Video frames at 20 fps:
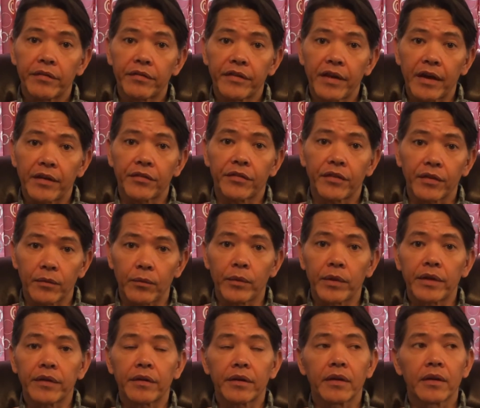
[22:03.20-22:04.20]
fasting
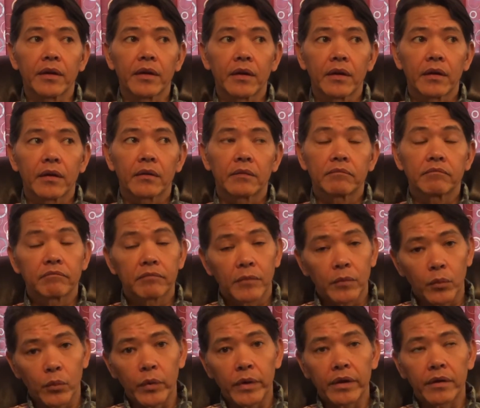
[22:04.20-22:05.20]

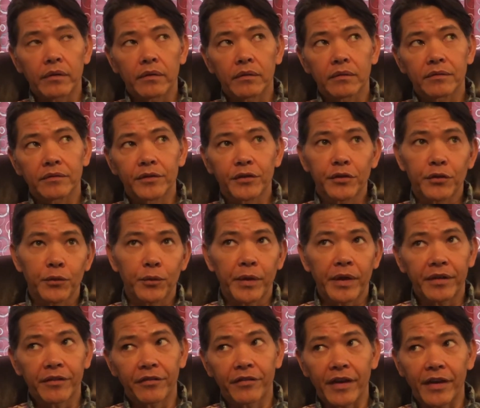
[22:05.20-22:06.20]
week, 2-week
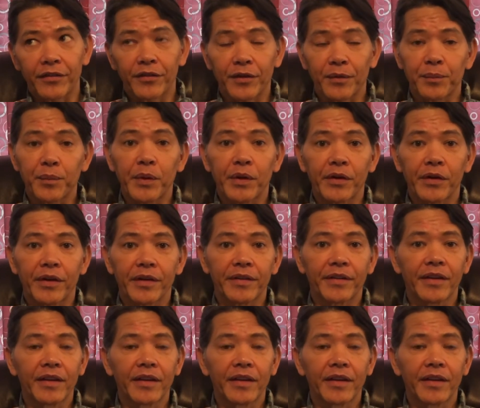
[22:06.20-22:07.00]
fasting period.